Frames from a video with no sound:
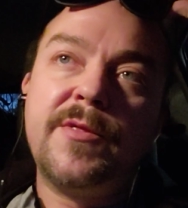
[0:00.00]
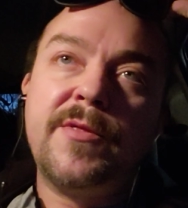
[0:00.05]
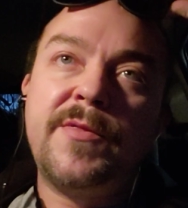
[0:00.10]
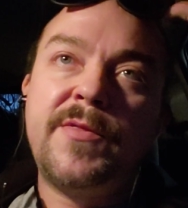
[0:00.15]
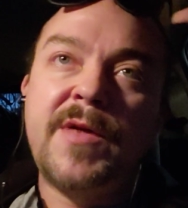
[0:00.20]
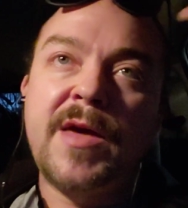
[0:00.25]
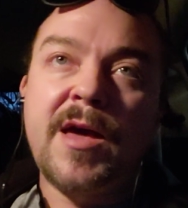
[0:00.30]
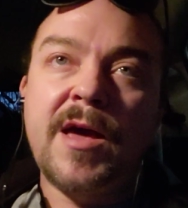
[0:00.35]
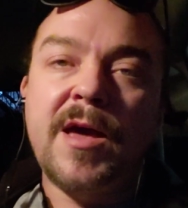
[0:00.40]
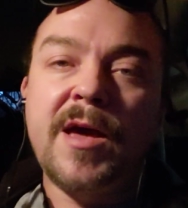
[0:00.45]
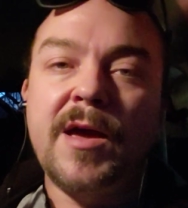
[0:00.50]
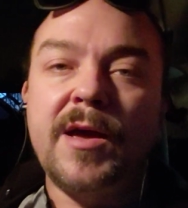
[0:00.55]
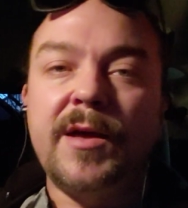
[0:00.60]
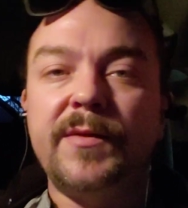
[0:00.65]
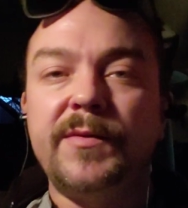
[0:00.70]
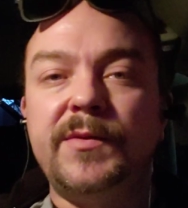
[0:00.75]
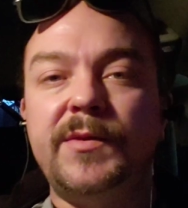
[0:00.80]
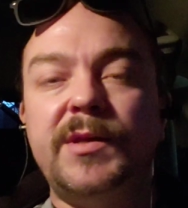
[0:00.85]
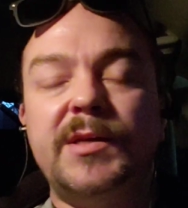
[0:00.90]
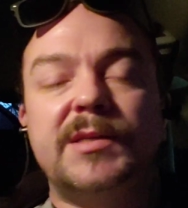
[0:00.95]

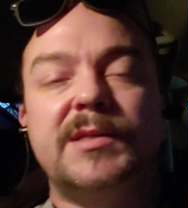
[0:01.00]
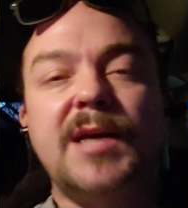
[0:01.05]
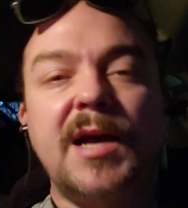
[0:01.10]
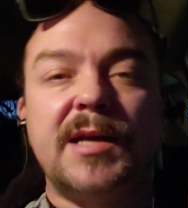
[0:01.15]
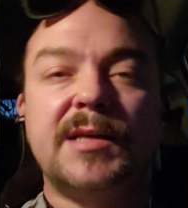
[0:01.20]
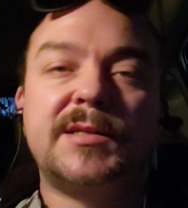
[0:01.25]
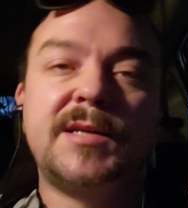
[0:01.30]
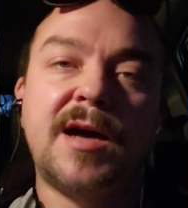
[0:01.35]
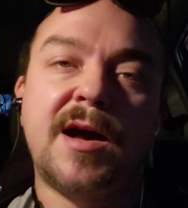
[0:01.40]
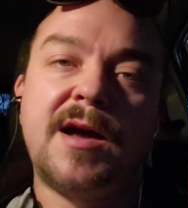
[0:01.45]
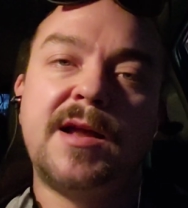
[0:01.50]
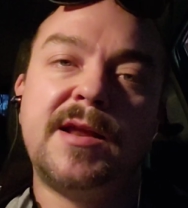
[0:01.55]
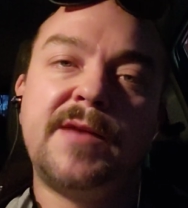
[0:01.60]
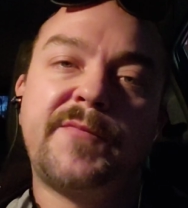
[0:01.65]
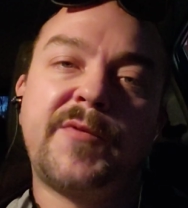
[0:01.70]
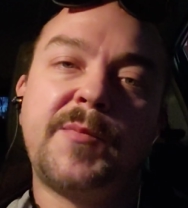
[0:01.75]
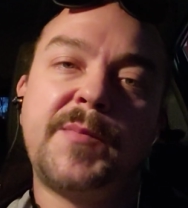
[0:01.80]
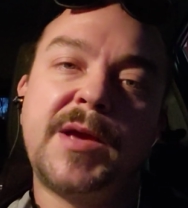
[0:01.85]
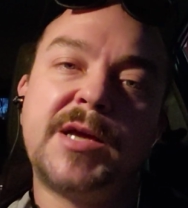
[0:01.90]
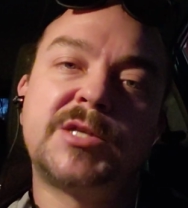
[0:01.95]
that these guys got
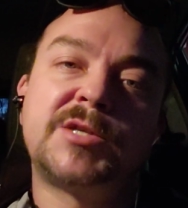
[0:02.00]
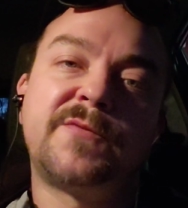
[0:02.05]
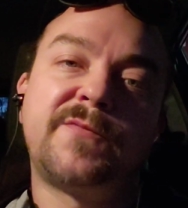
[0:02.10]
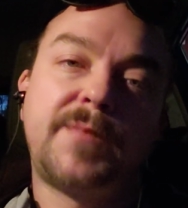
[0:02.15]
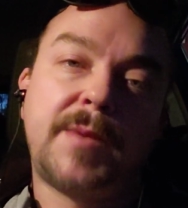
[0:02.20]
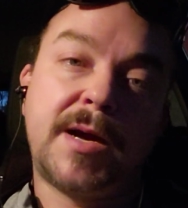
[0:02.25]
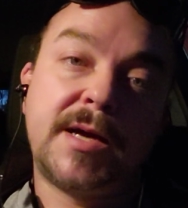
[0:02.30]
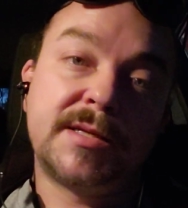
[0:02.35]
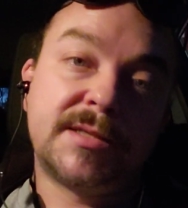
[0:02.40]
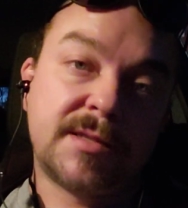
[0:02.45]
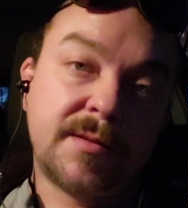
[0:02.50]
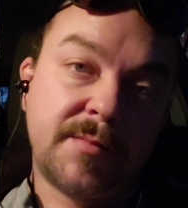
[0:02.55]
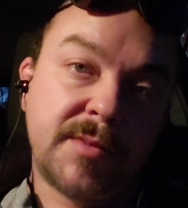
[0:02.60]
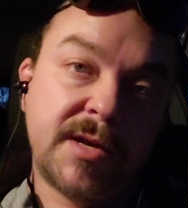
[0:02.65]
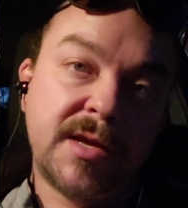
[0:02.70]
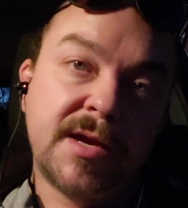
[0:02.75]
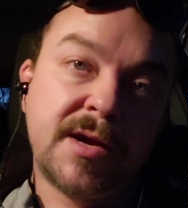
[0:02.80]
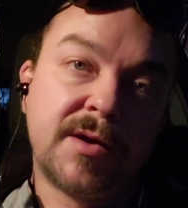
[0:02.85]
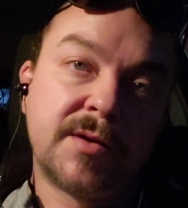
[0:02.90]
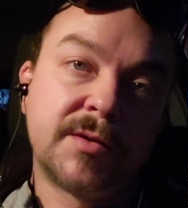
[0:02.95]
information by
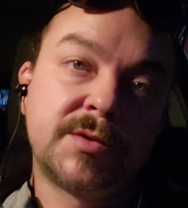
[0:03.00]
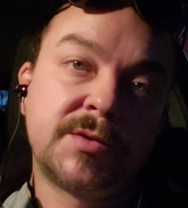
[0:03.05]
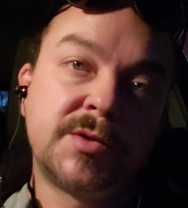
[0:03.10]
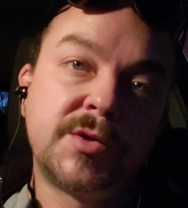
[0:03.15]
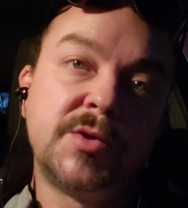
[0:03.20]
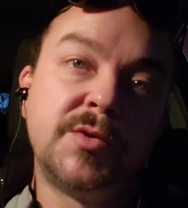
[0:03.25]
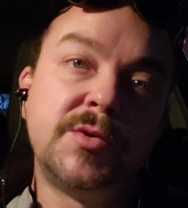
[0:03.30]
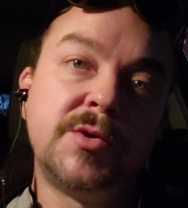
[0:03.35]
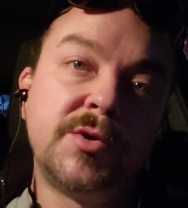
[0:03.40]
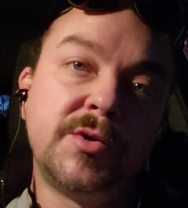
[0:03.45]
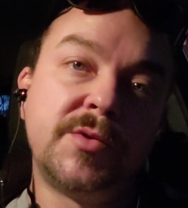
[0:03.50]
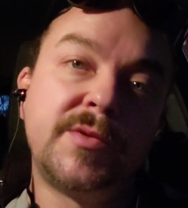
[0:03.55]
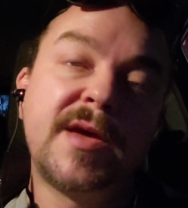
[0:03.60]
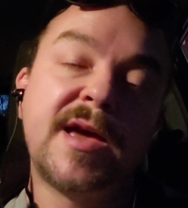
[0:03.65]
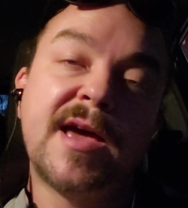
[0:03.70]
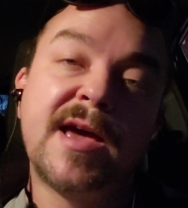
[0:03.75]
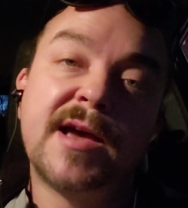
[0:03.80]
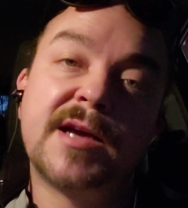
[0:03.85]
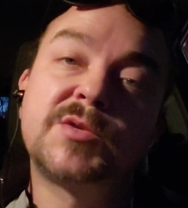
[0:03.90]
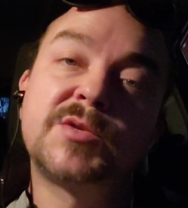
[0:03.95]
somebody else who knew
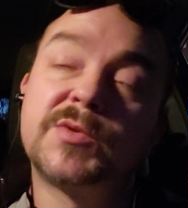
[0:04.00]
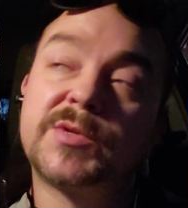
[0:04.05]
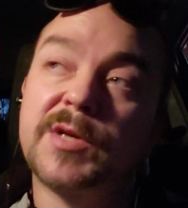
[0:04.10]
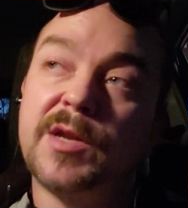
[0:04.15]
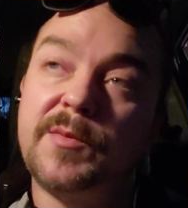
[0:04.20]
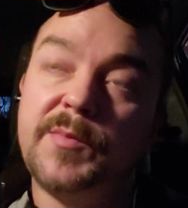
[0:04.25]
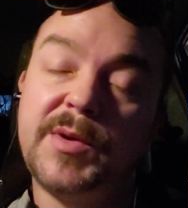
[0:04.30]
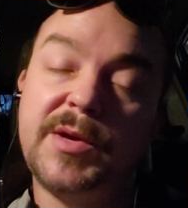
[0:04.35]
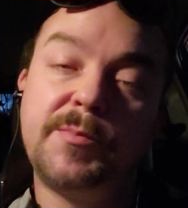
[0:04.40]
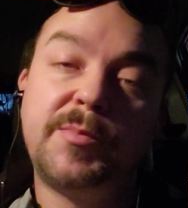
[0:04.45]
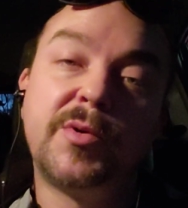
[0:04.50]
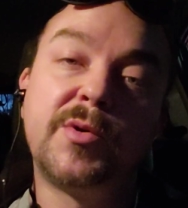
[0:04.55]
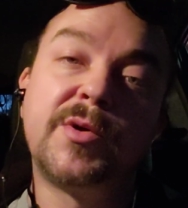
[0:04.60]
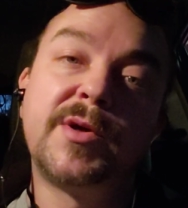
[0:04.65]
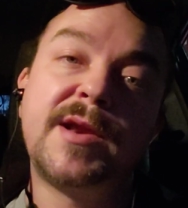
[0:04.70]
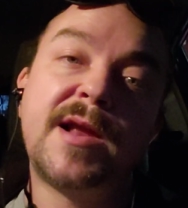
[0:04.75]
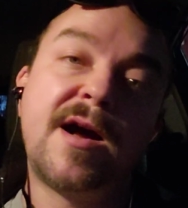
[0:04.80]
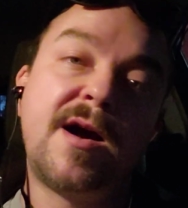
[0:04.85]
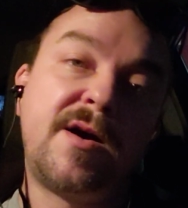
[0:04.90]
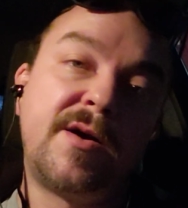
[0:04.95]
that X was going to be
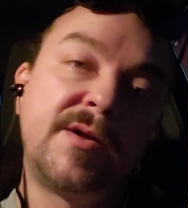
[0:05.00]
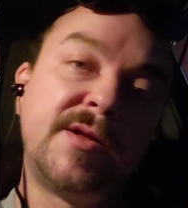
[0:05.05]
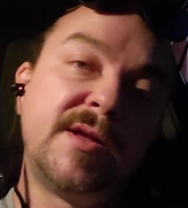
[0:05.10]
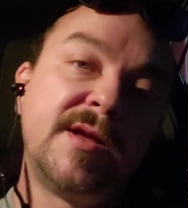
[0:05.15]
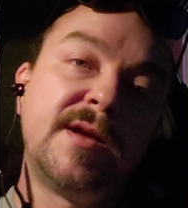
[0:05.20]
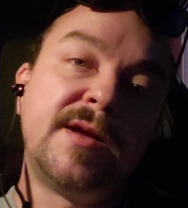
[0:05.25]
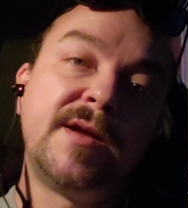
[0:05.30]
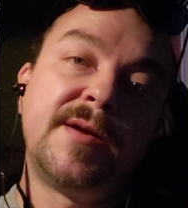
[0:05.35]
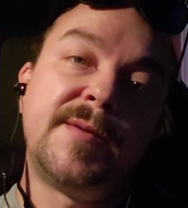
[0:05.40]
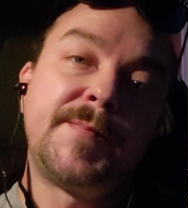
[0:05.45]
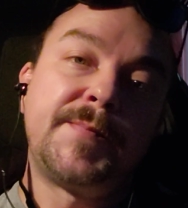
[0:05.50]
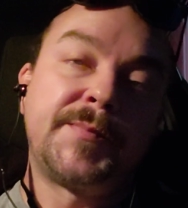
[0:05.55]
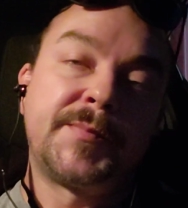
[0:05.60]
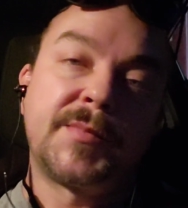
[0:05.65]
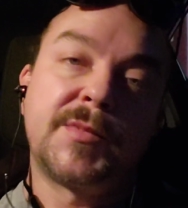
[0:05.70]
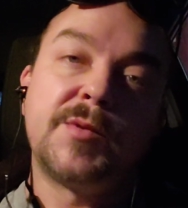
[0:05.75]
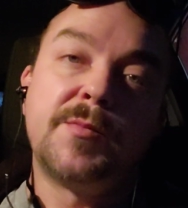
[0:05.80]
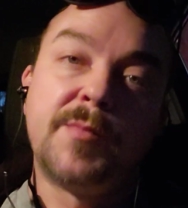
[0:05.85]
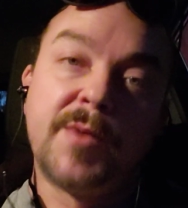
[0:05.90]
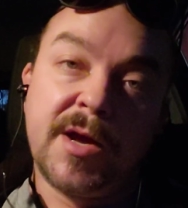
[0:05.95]
pulling out
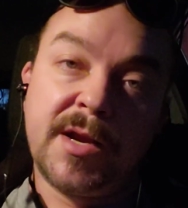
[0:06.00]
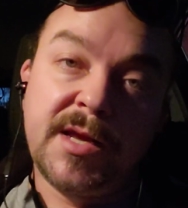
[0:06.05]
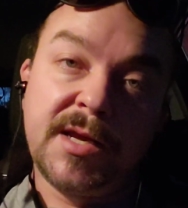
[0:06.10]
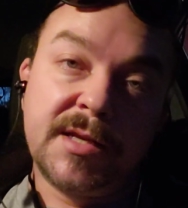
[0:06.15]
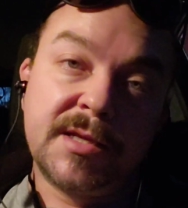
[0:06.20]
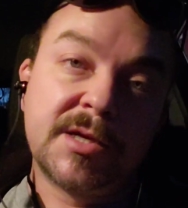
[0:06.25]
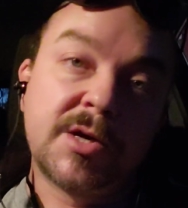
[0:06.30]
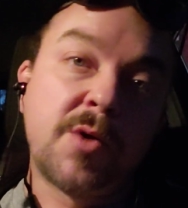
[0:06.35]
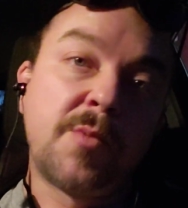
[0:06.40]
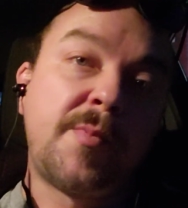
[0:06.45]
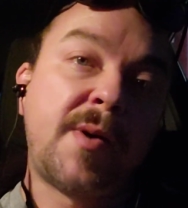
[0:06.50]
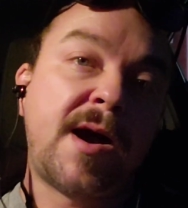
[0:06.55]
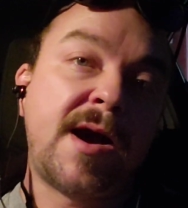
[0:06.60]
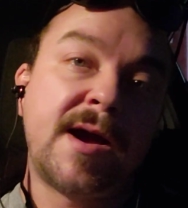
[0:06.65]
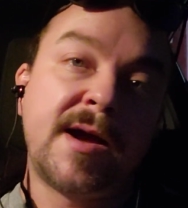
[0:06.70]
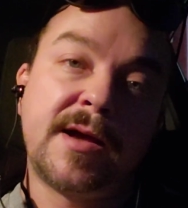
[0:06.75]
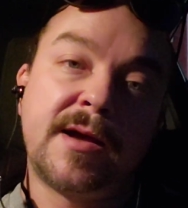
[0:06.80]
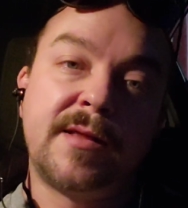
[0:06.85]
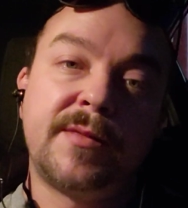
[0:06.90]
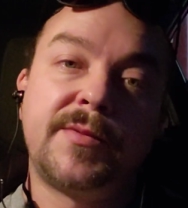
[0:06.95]
money to go
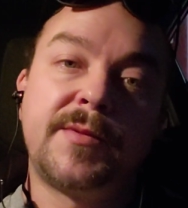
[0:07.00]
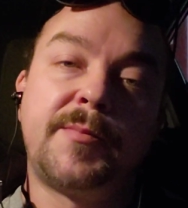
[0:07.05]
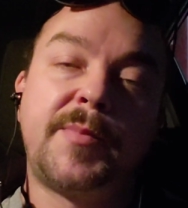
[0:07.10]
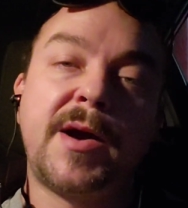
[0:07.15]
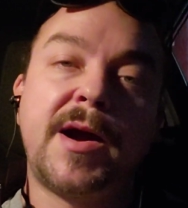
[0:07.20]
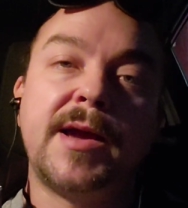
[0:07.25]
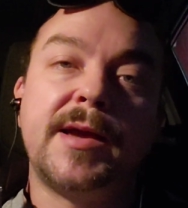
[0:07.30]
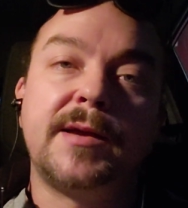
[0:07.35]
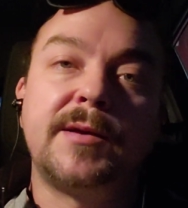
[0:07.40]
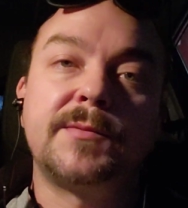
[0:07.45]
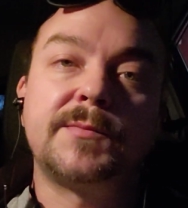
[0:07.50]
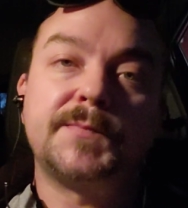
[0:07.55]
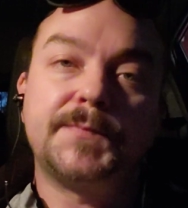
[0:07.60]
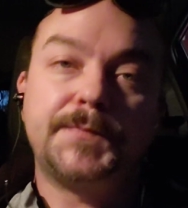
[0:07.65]
buy the bike.